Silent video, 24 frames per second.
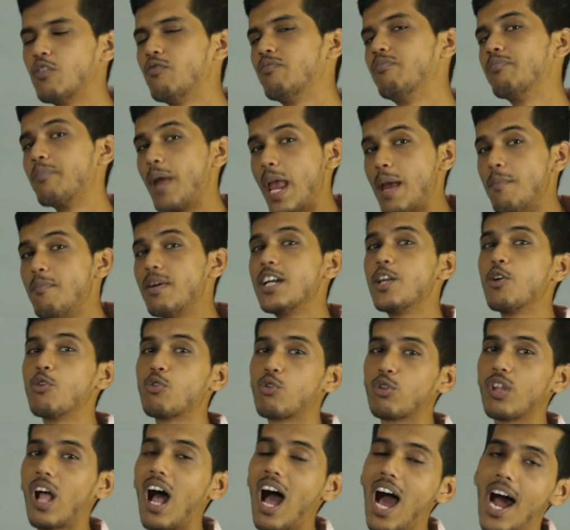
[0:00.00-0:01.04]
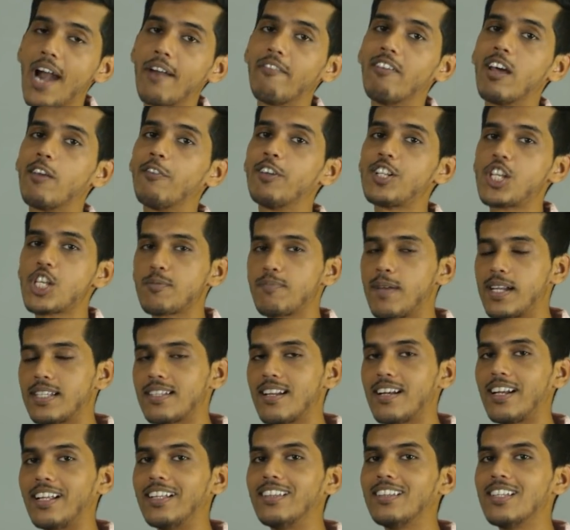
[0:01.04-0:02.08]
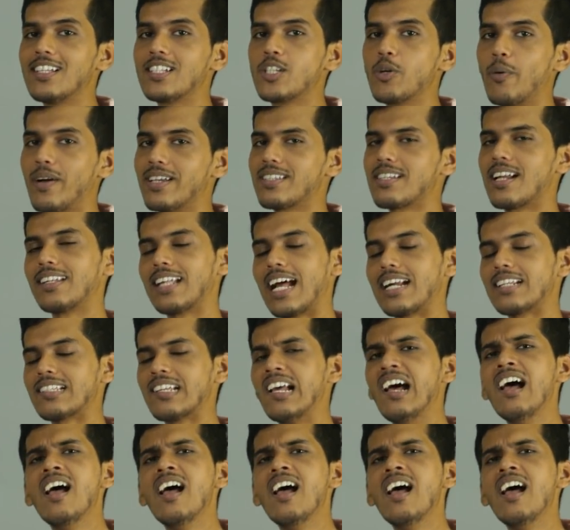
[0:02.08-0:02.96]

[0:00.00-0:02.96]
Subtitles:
maybe due to the hardware which is present in this device, and that's